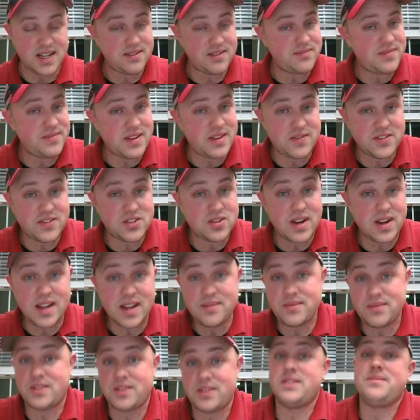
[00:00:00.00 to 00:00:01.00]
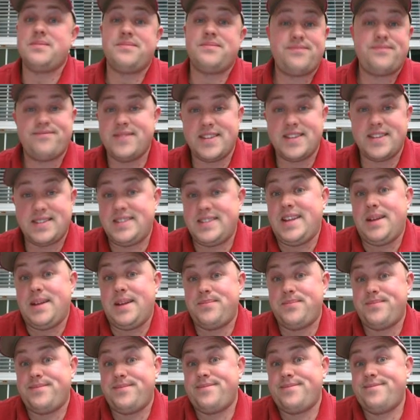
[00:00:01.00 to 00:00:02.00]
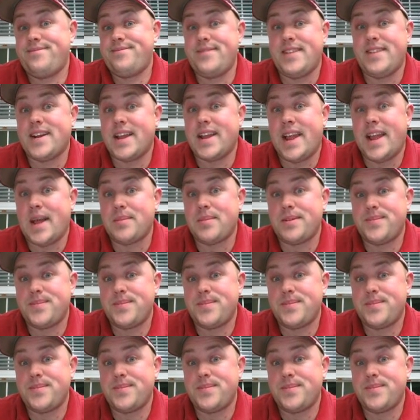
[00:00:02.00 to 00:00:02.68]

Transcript: If it's dry, it's dead. Not going to happen.